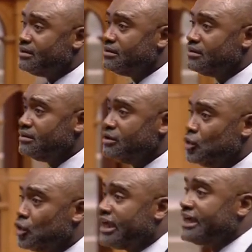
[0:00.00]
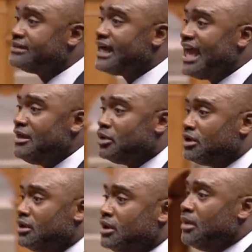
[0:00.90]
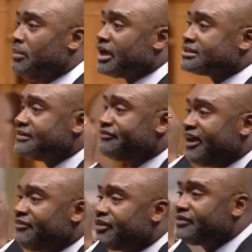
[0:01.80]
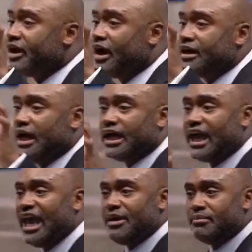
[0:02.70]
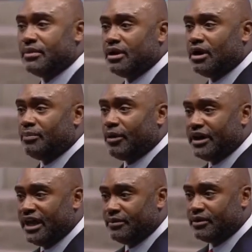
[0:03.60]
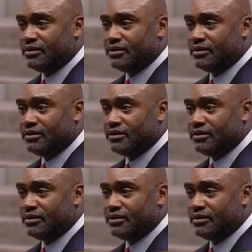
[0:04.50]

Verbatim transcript: who killed Abel, because the favor of God came upon Abel, and